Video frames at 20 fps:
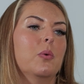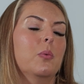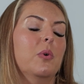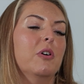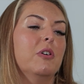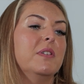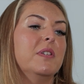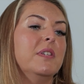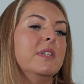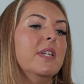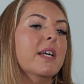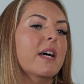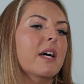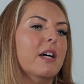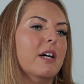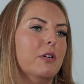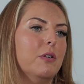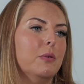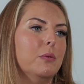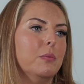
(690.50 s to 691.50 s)
Whereas
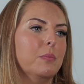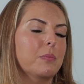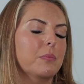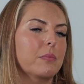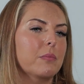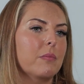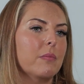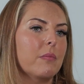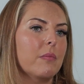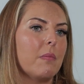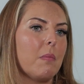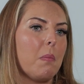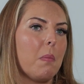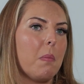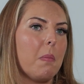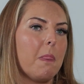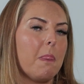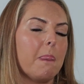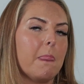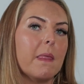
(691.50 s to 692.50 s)
now,
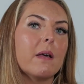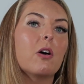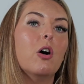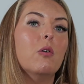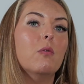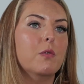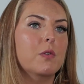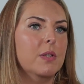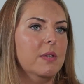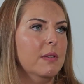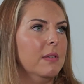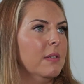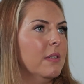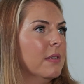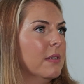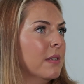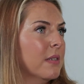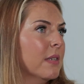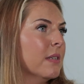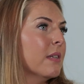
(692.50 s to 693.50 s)
the confidence
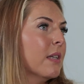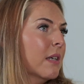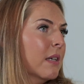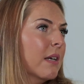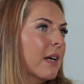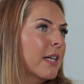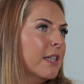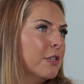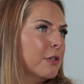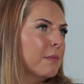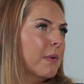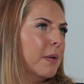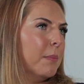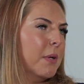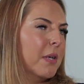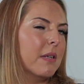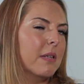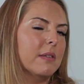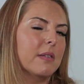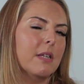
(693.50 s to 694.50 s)
that Agent
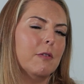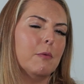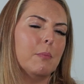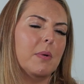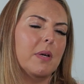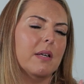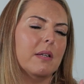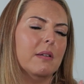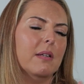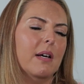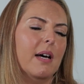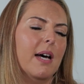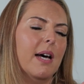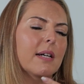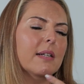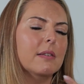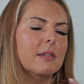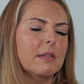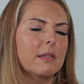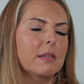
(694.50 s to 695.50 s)
Rainmaker has given me,
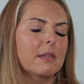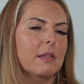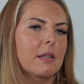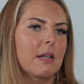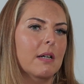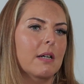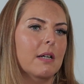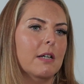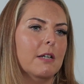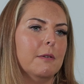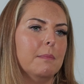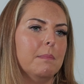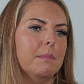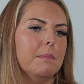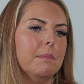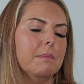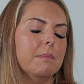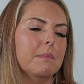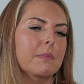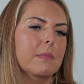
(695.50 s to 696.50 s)
and
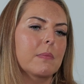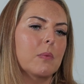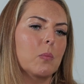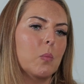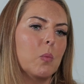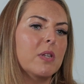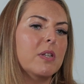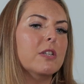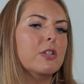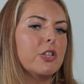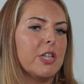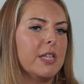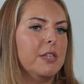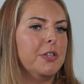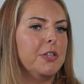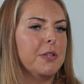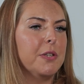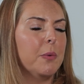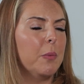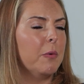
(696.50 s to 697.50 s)
with the
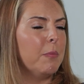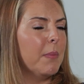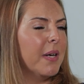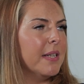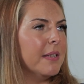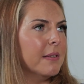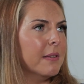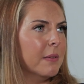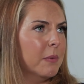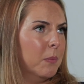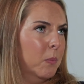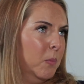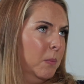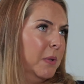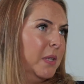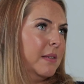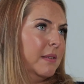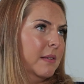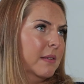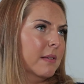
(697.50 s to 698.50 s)
changes that we've made to the
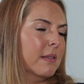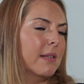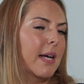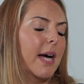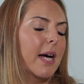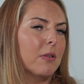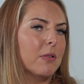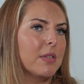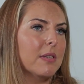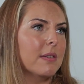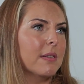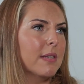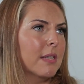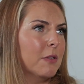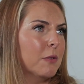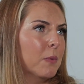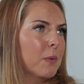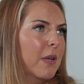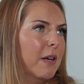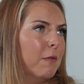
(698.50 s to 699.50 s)
business and how
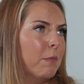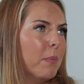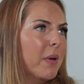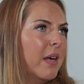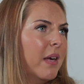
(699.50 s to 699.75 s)
successful they've